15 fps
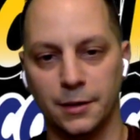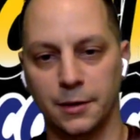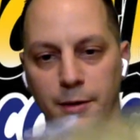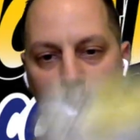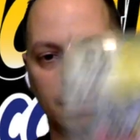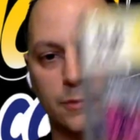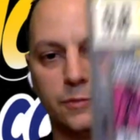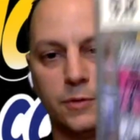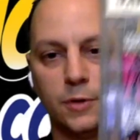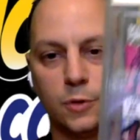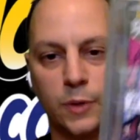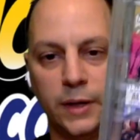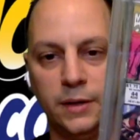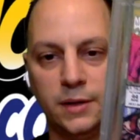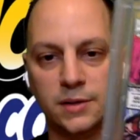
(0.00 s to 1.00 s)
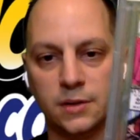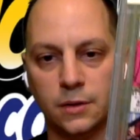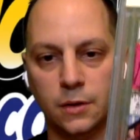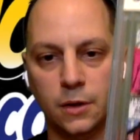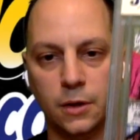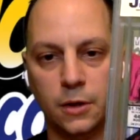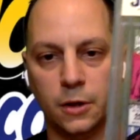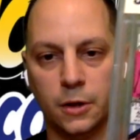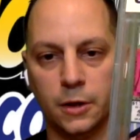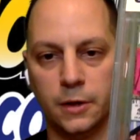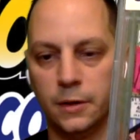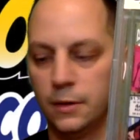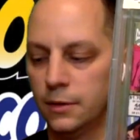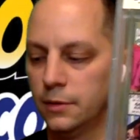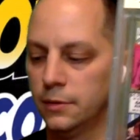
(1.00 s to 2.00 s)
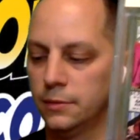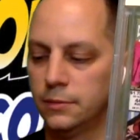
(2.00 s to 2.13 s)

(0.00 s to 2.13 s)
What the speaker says: You know, if the grade doesn't look good,